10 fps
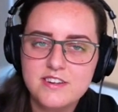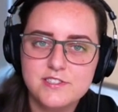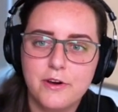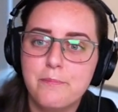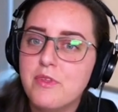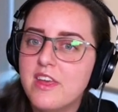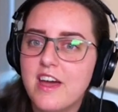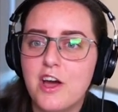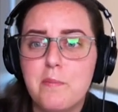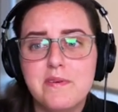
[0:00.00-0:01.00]
So
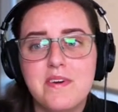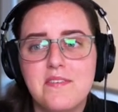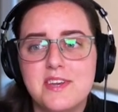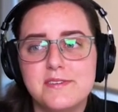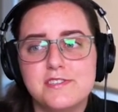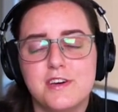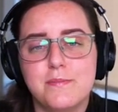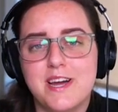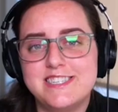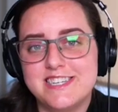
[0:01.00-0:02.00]
I hope I've given you
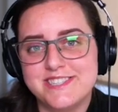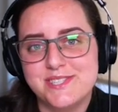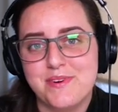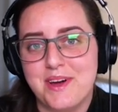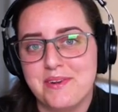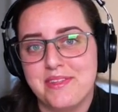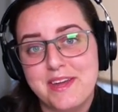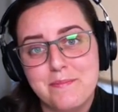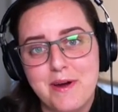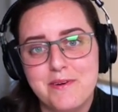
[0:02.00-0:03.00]
some ideas for how to
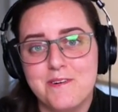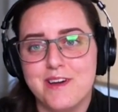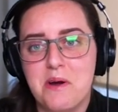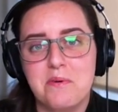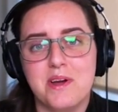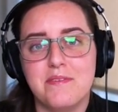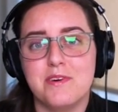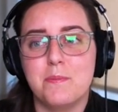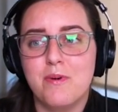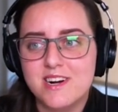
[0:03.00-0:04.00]
think about your account
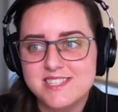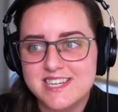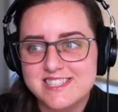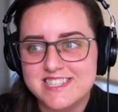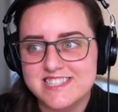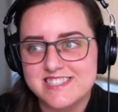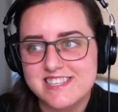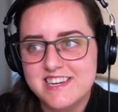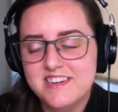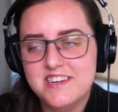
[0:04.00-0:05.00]
recovery processes.